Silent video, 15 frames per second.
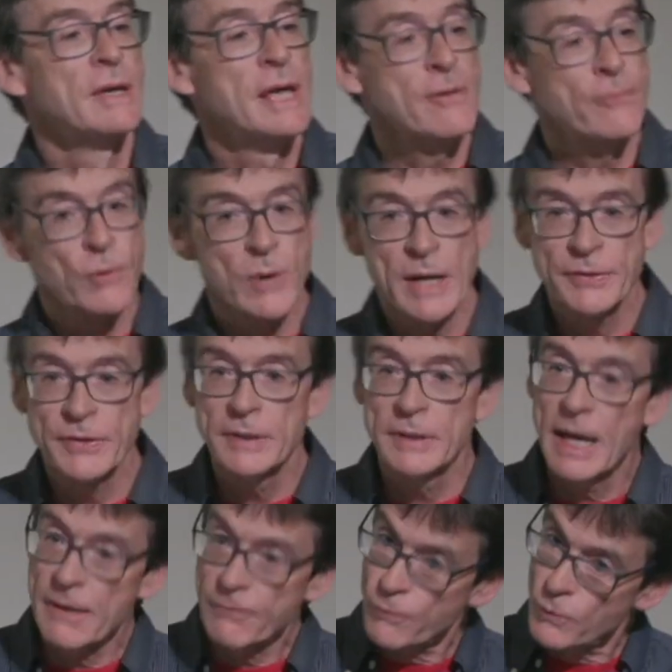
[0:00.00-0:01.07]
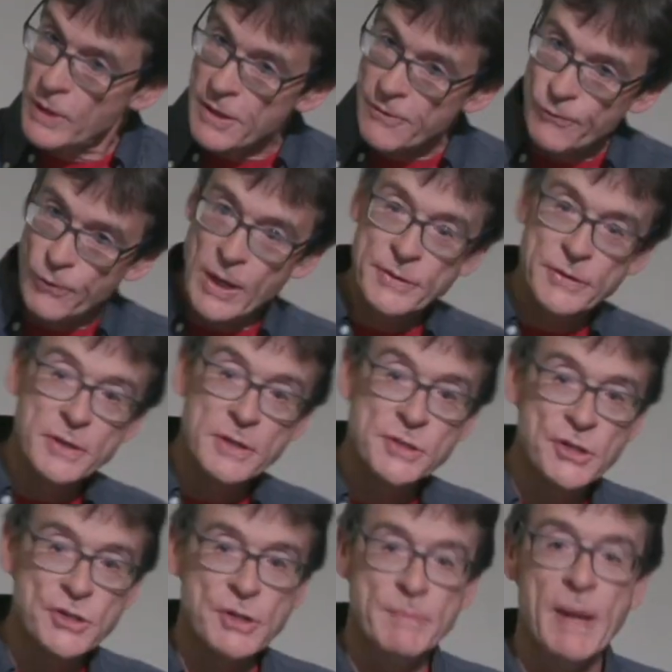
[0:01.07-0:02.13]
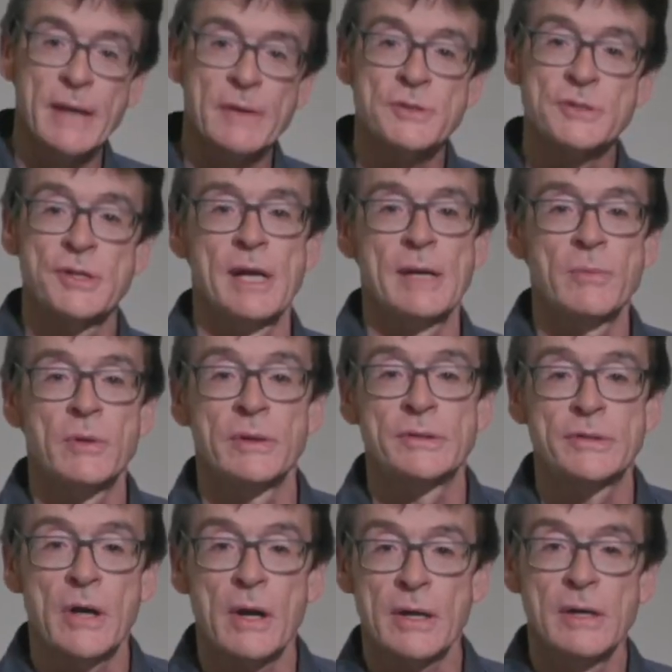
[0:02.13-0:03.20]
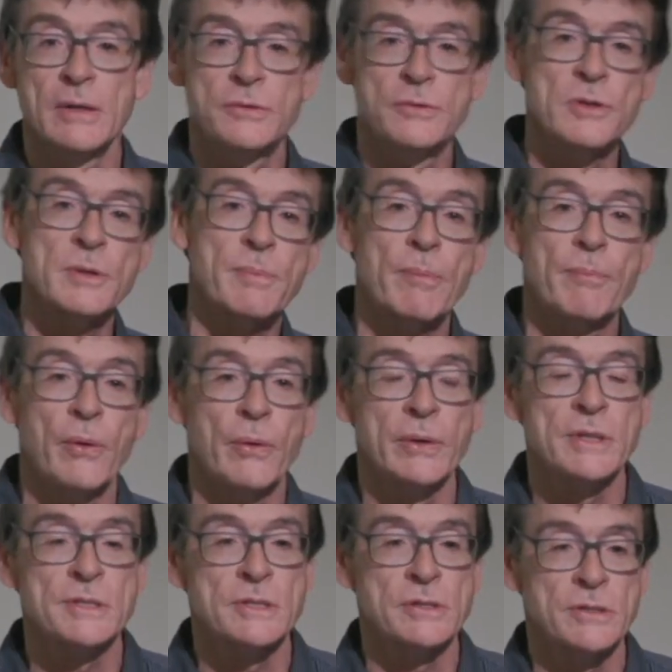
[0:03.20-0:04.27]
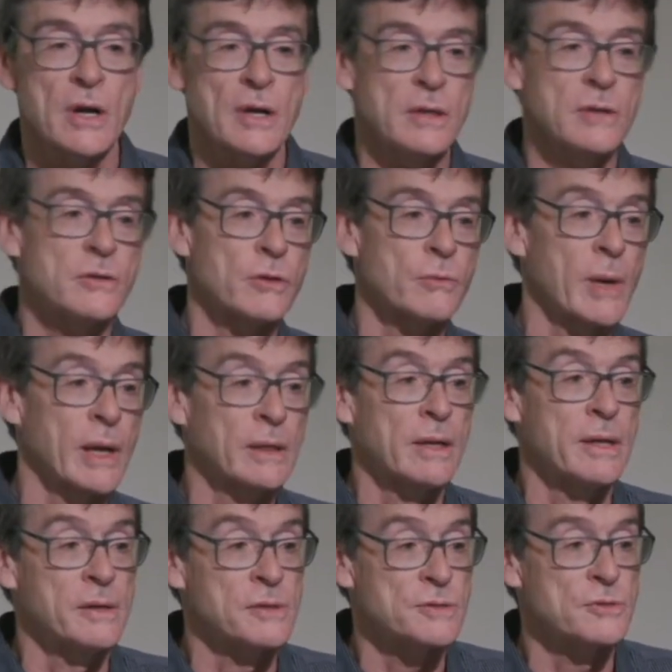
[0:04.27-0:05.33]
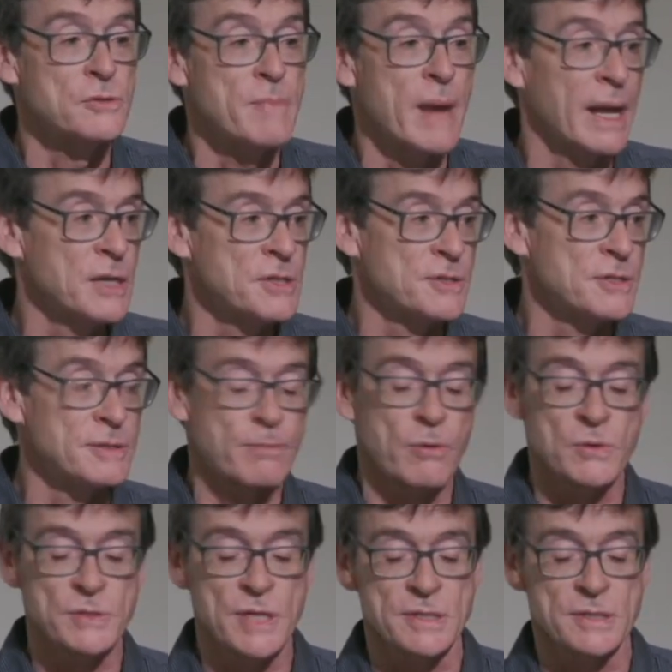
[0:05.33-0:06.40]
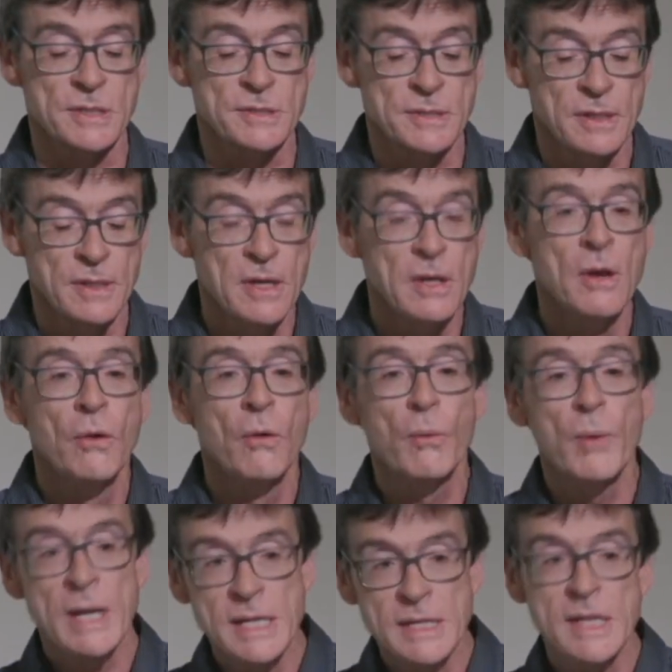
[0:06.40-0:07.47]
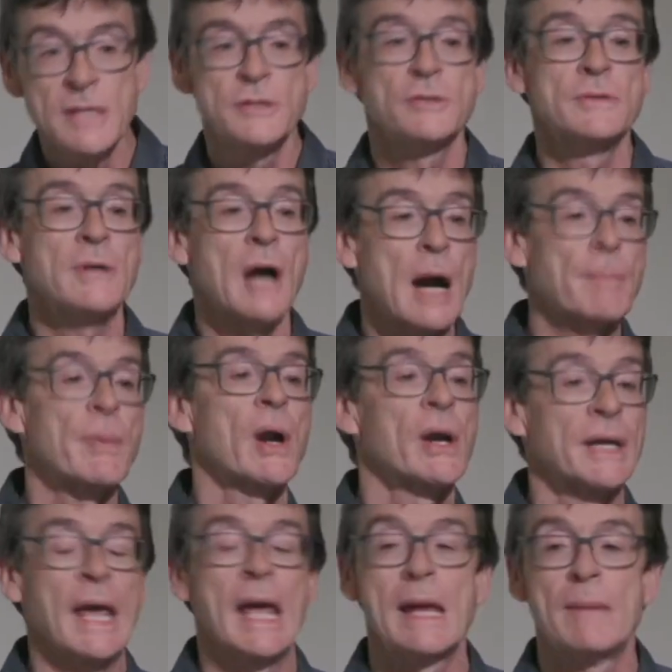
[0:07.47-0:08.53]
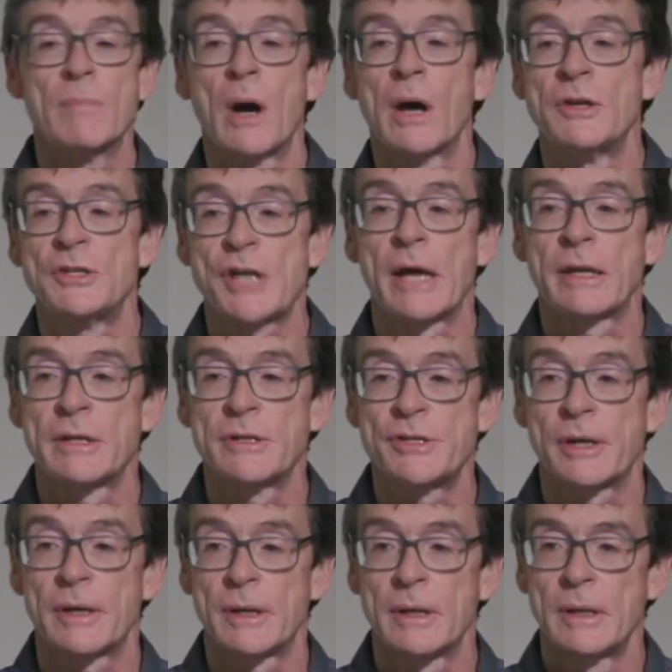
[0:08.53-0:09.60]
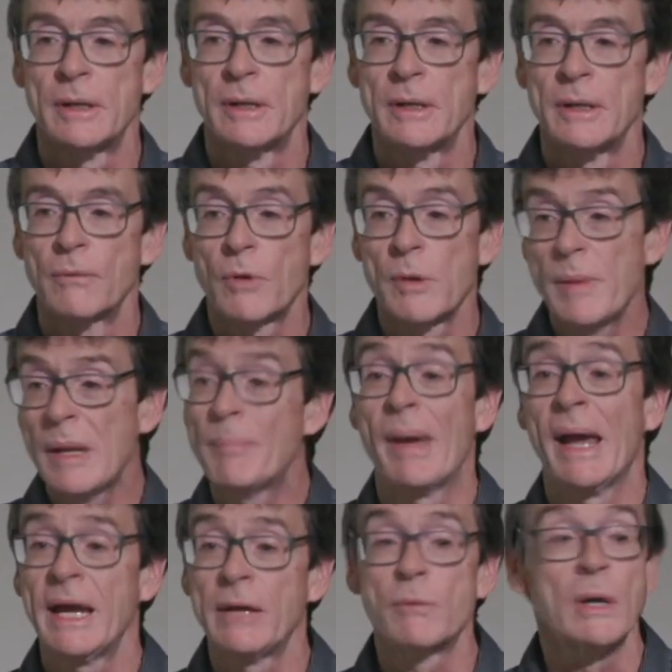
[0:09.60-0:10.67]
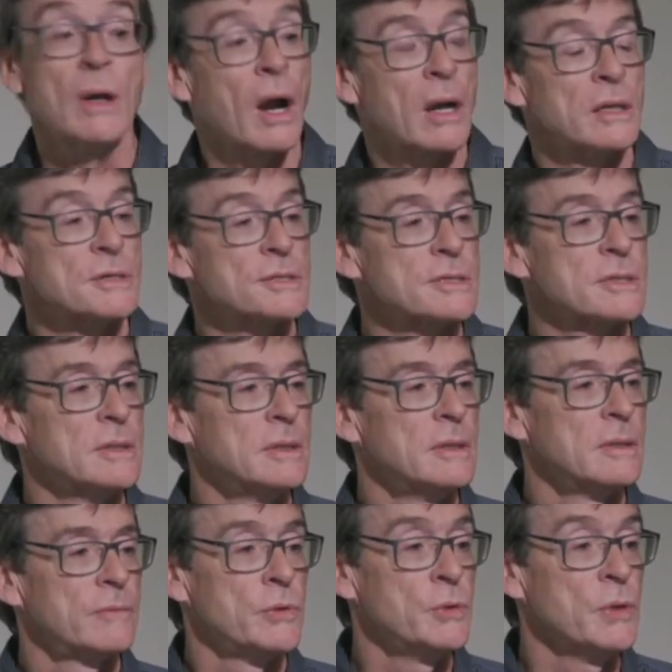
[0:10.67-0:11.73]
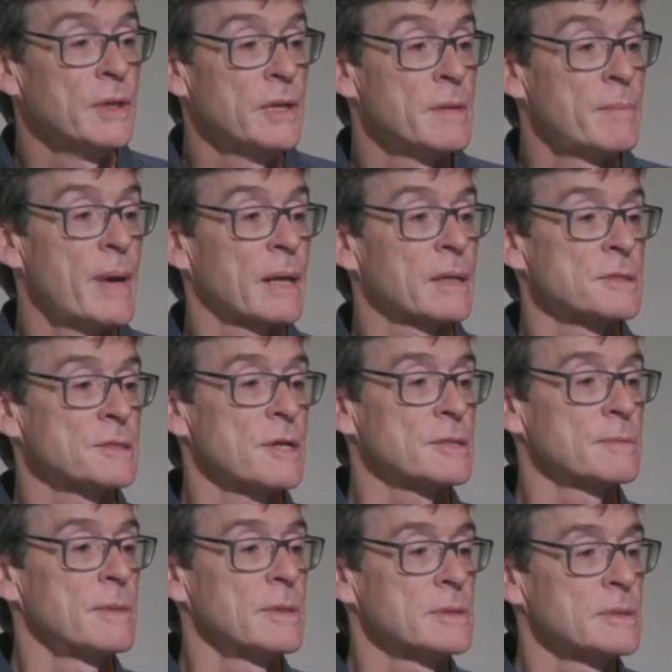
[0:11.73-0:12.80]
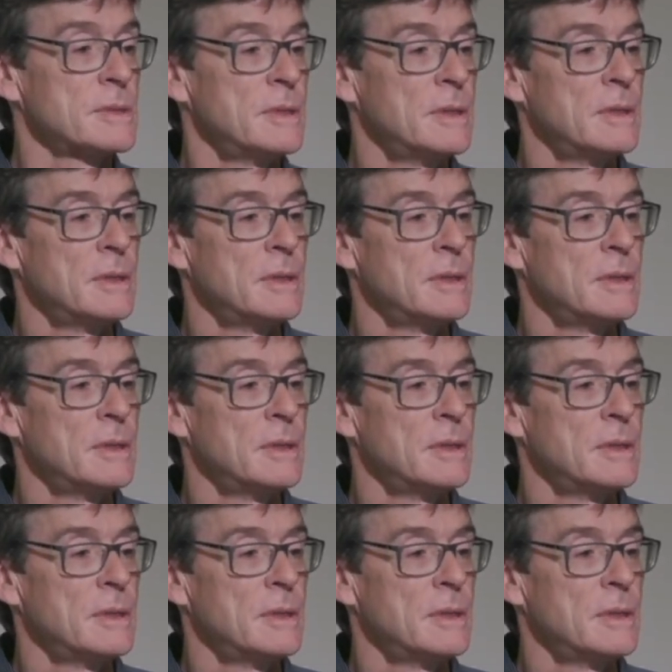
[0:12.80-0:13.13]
If we're at the decision makers table and talking to the proponents and talking to the regulators who manage these processes, we need to up our game on challenging. We're being paid regardless. We're doing the impact assessments.